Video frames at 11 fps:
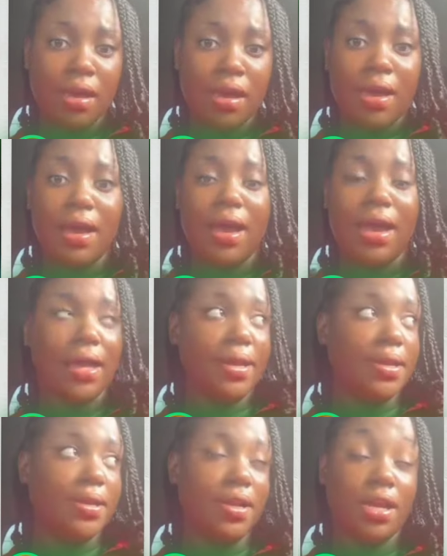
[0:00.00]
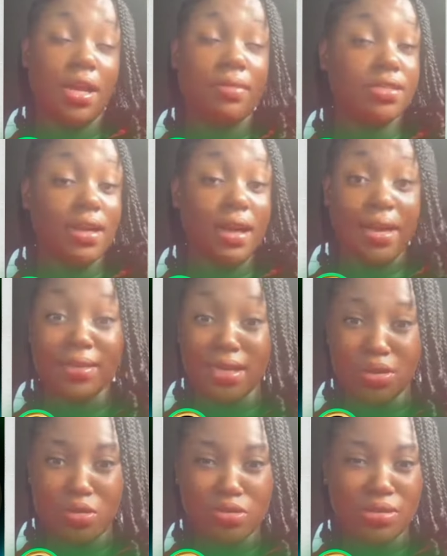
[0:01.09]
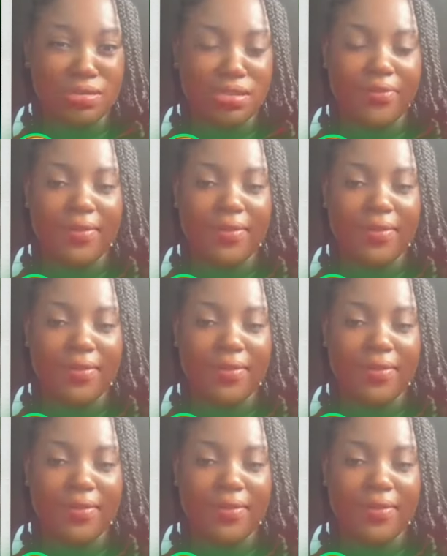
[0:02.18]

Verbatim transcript: and him start introduce yourself. Like,